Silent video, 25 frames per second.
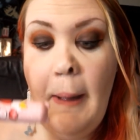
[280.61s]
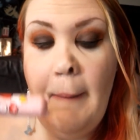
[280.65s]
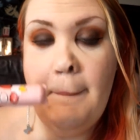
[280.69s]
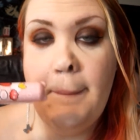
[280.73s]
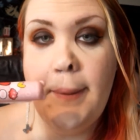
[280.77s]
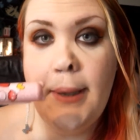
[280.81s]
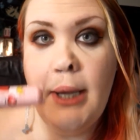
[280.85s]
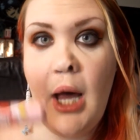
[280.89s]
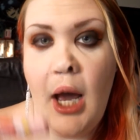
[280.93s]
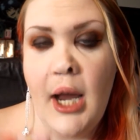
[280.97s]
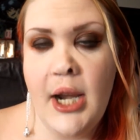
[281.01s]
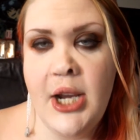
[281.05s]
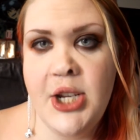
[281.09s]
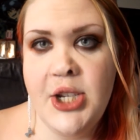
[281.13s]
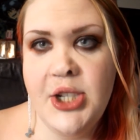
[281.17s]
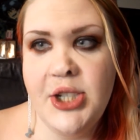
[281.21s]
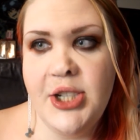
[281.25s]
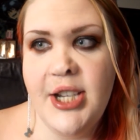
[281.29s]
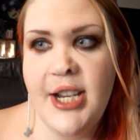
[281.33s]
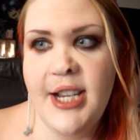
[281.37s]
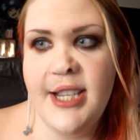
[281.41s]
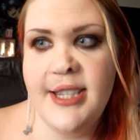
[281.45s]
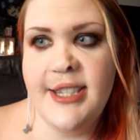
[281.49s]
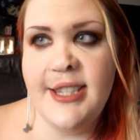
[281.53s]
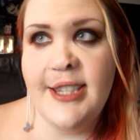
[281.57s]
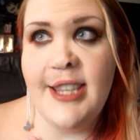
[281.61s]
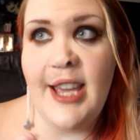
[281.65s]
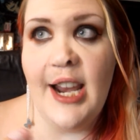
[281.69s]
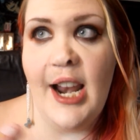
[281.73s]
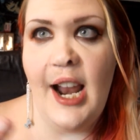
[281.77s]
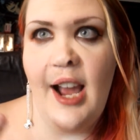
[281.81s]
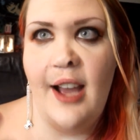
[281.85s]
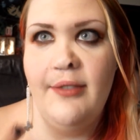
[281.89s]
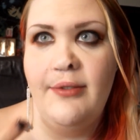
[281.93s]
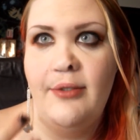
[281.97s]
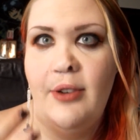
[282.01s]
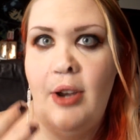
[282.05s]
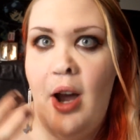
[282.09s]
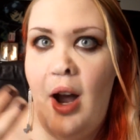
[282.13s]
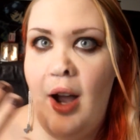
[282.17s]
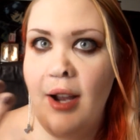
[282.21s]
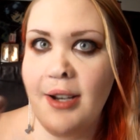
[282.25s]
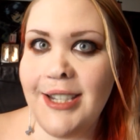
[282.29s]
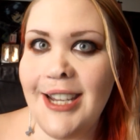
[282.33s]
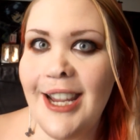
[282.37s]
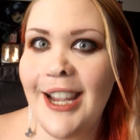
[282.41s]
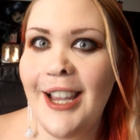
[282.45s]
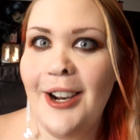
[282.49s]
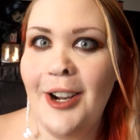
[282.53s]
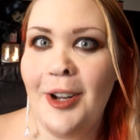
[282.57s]
blotting sheets that have not
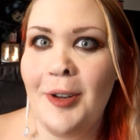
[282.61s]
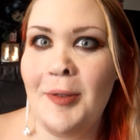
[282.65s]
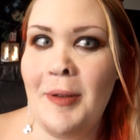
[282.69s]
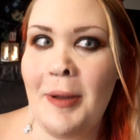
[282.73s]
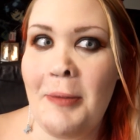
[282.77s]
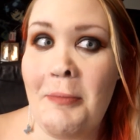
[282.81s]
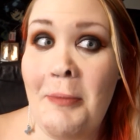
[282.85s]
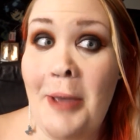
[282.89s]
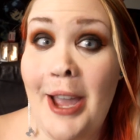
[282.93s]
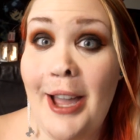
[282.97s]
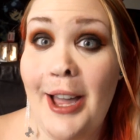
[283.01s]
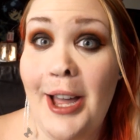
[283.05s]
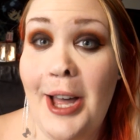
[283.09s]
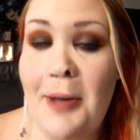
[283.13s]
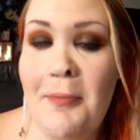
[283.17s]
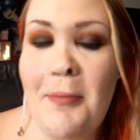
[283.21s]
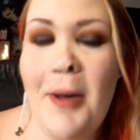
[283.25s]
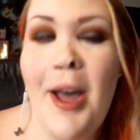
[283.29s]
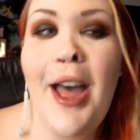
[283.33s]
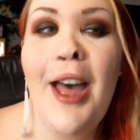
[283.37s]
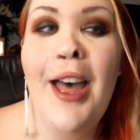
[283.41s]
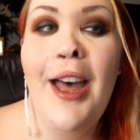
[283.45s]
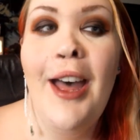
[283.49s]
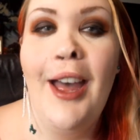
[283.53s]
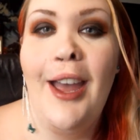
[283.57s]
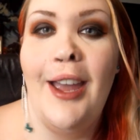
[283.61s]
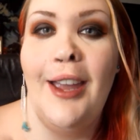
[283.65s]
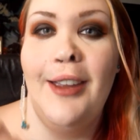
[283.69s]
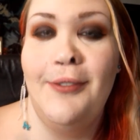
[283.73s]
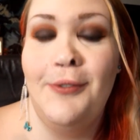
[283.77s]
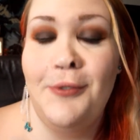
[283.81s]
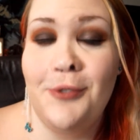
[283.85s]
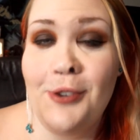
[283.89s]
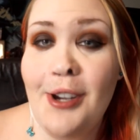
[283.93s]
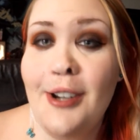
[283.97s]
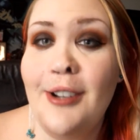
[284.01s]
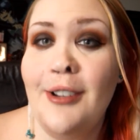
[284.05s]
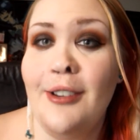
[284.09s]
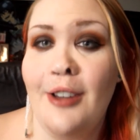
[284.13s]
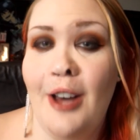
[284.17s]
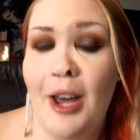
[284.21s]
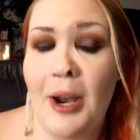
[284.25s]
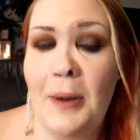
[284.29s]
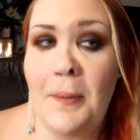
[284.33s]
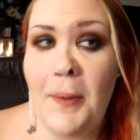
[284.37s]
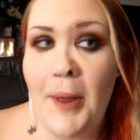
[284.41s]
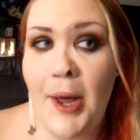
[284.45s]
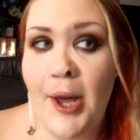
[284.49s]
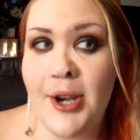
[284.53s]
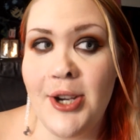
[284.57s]
taken off my makeup. I've tried a lot
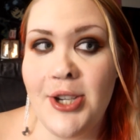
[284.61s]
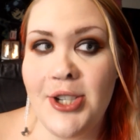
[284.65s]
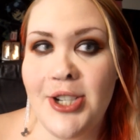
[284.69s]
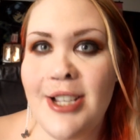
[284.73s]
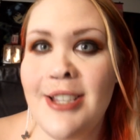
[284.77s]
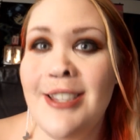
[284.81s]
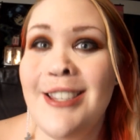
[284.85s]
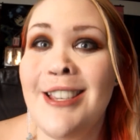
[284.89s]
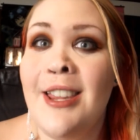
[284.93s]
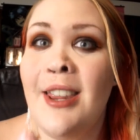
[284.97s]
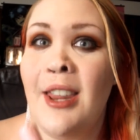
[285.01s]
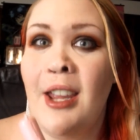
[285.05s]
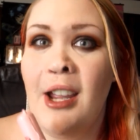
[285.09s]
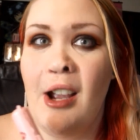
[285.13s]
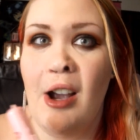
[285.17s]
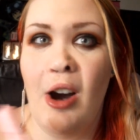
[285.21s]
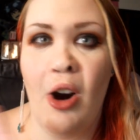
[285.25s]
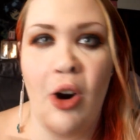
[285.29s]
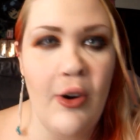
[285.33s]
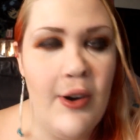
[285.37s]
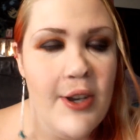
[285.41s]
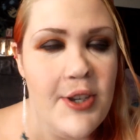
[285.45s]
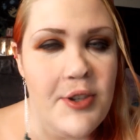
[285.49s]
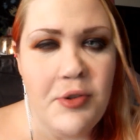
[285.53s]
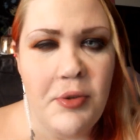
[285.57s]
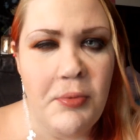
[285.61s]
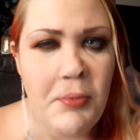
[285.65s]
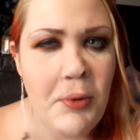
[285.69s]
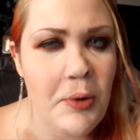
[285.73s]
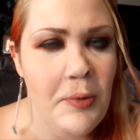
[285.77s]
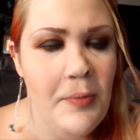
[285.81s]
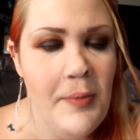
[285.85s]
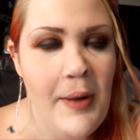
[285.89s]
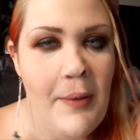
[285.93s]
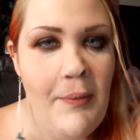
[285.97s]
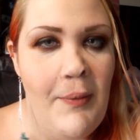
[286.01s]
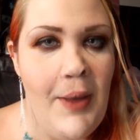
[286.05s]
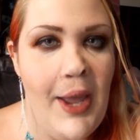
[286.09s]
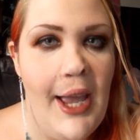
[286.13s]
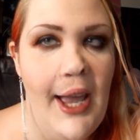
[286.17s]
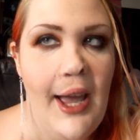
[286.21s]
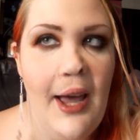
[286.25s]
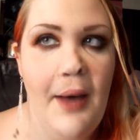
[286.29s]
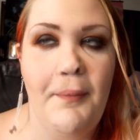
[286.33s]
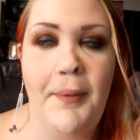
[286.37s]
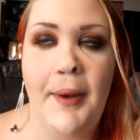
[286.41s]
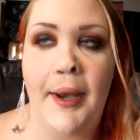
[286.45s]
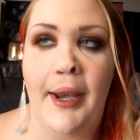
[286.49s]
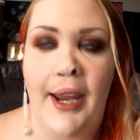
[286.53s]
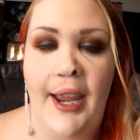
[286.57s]
of blotting sheets, and I always remove my
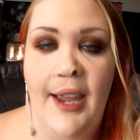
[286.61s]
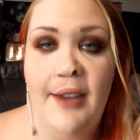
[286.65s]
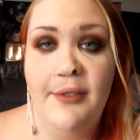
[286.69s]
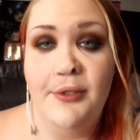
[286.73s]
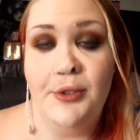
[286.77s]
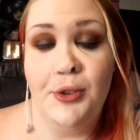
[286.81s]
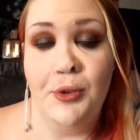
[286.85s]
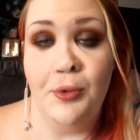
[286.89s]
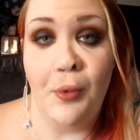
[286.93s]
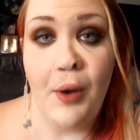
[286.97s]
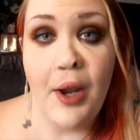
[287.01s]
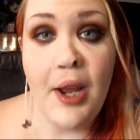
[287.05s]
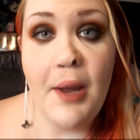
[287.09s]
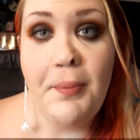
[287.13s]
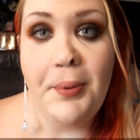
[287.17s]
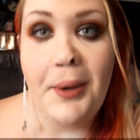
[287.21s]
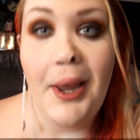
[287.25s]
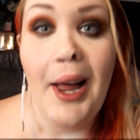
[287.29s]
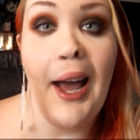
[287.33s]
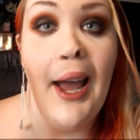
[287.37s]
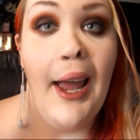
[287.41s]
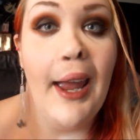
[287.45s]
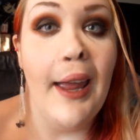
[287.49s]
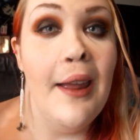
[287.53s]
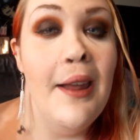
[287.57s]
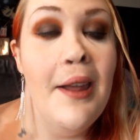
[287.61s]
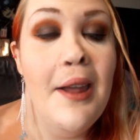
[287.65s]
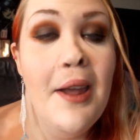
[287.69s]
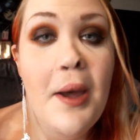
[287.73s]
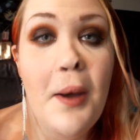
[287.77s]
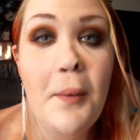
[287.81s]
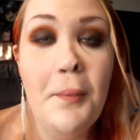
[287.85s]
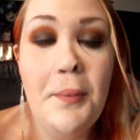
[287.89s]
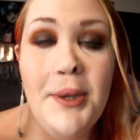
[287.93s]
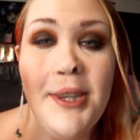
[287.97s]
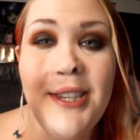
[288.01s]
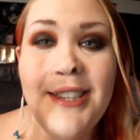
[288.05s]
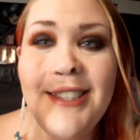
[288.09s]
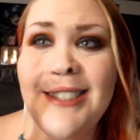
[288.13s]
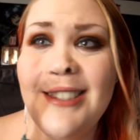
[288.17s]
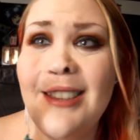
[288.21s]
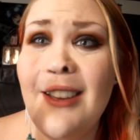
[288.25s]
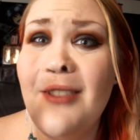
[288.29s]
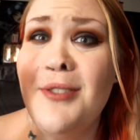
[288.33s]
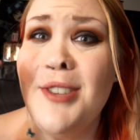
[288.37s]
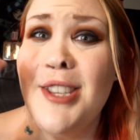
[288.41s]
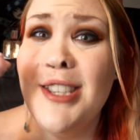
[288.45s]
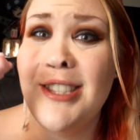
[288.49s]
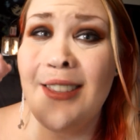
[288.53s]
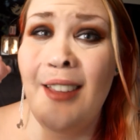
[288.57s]
makeup and I have to reapply, but this
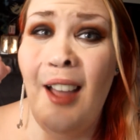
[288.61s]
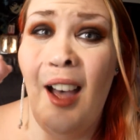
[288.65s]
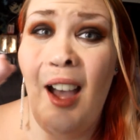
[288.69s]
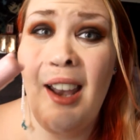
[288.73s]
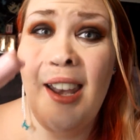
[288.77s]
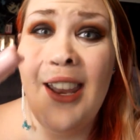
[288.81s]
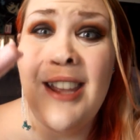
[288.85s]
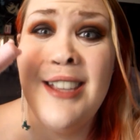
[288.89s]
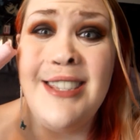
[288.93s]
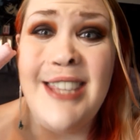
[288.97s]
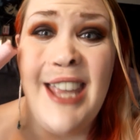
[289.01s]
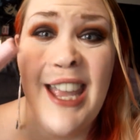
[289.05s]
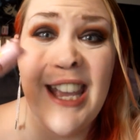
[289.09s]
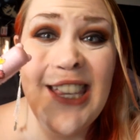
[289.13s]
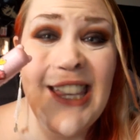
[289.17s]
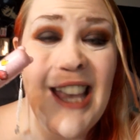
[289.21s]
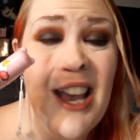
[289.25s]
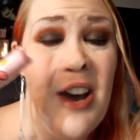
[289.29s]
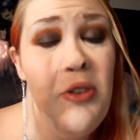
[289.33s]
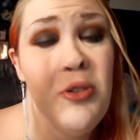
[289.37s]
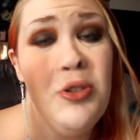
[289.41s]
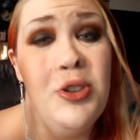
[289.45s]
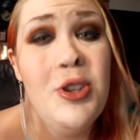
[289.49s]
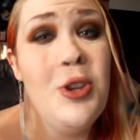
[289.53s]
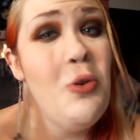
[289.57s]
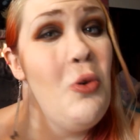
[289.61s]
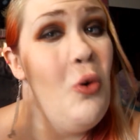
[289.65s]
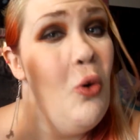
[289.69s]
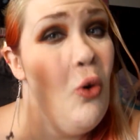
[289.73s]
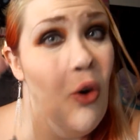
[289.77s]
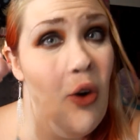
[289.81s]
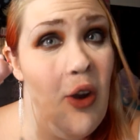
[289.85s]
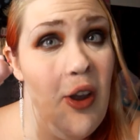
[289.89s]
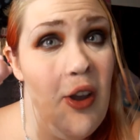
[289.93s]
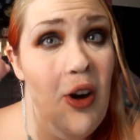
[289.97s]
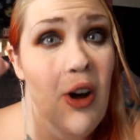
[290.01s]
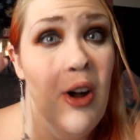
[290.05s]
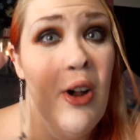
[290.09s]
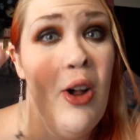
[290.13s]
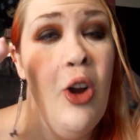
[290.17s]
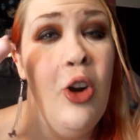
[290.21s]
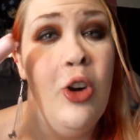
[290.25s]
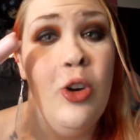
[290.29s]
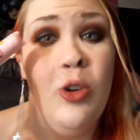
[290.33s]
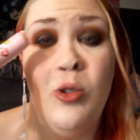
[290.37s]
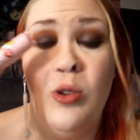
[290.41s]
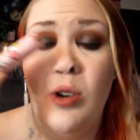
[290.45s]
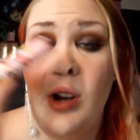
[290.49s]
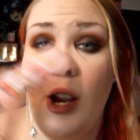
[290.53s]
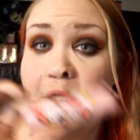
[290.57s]
stuff does not. It takes out the oil
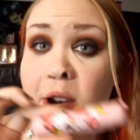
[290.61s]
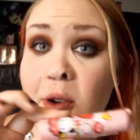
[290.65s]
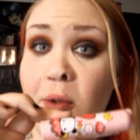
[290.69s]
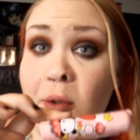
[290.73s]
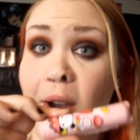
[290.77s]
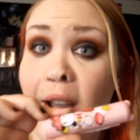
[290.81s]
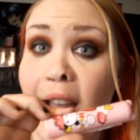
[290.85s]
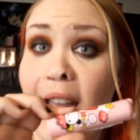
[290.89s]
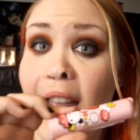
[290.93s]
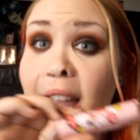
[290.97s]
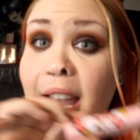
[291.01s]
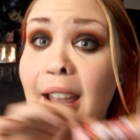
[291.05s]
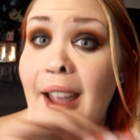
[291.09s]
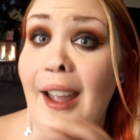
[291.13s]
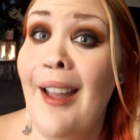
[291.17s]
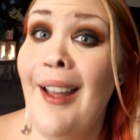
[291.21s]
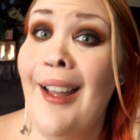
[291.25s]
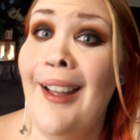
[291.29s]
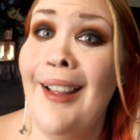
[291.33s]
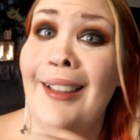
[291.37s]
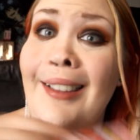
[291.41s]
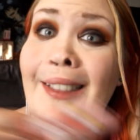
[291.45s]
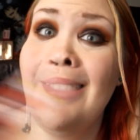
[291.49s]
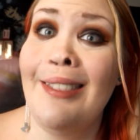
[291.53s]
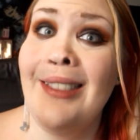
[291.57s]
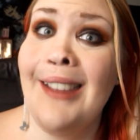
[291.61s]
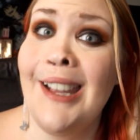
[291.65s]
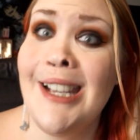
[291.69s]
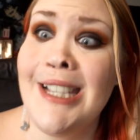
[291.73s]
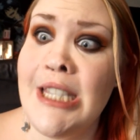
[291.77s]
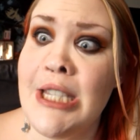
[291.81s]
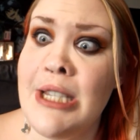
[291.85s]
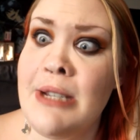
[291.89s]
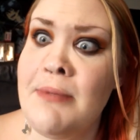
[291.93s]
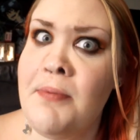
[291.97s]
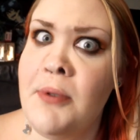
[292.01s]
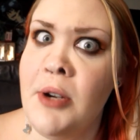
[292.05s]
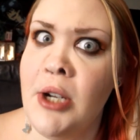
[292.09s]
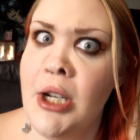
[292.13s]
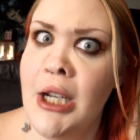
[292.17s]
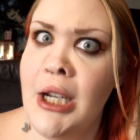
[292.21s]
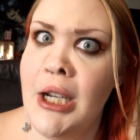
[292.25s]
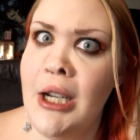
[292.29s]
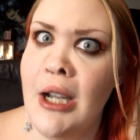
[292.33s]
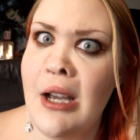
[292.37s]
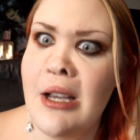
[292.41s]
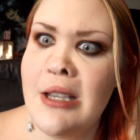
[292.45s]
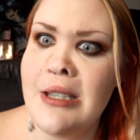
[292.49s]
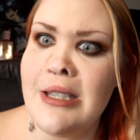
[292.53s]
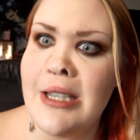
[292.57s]
right away, and that's pretty
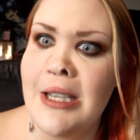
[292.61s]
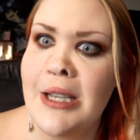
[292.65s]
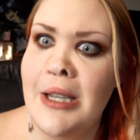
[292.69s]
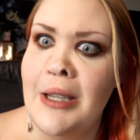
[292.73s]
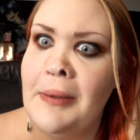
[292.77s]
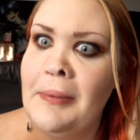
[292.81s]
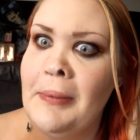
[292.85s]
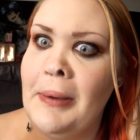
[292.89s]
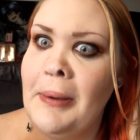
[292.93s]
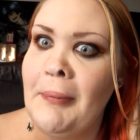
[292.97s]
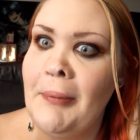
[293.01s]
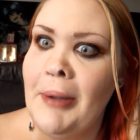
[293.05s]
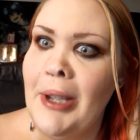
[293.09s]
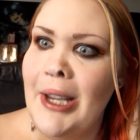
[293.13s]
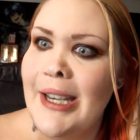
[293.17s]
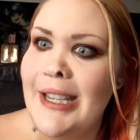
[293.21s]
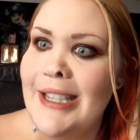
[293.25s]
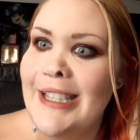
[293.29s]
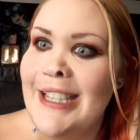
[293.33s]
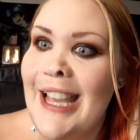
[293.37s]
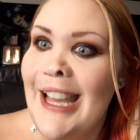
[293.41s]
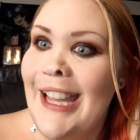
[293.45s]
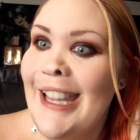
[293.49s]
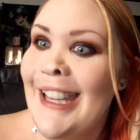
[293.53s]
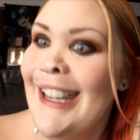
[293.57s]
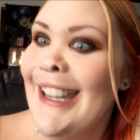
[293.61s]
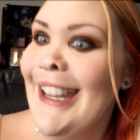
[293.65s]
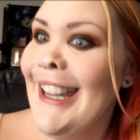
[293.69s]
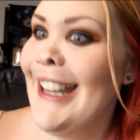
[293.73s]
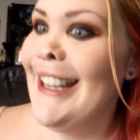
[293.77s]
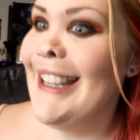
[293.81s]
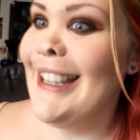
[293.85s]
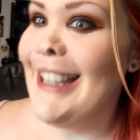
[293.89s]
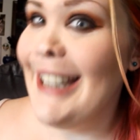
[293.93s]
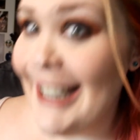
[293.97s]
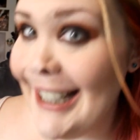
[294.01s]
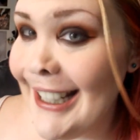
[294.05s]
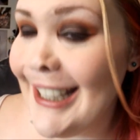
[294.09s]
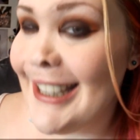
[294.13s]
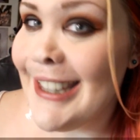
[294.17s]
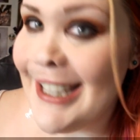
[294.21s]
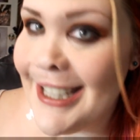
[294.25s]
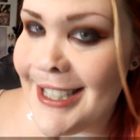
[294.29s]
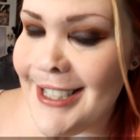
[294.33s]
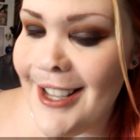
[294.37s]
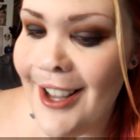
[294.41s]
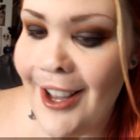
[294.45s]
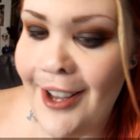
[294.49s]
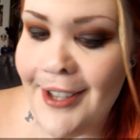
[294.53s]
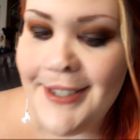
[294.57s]
awesome. I'm gonna, like,
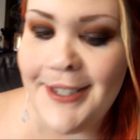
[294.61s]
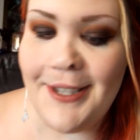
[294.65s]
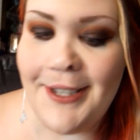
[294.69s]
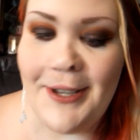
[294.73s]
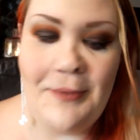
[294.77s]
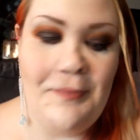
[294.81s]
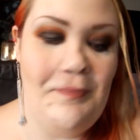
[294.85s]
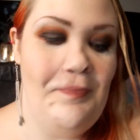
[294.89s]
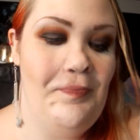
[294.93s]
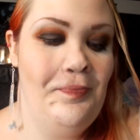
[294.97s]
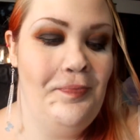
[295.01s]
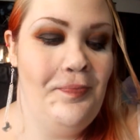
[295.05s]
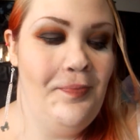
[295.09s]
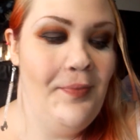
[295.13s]
that's awesome.